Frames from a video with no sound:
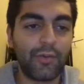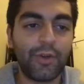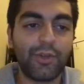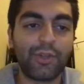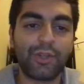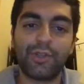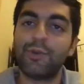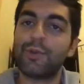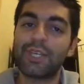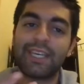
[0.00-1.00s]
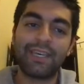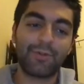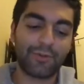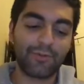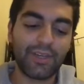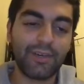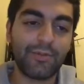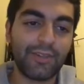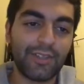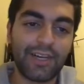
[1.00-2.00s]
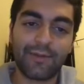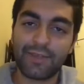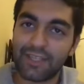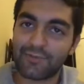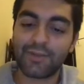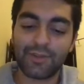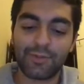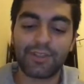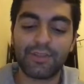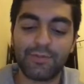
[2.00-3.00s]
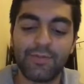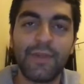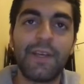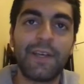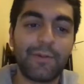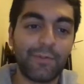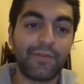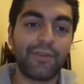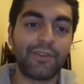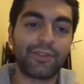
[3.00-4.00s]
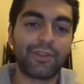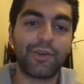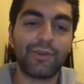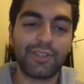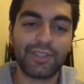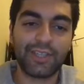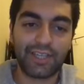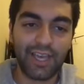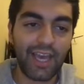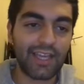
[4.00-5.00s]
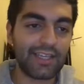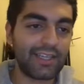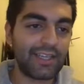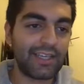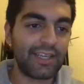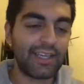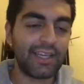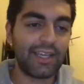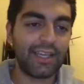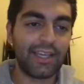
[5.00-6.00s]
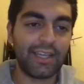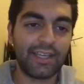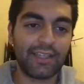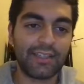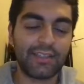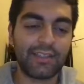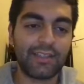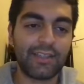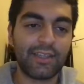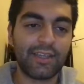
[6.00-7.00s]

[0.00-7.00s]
what you could do to keep it readable, I mean as readable as Befunge code is going to get, is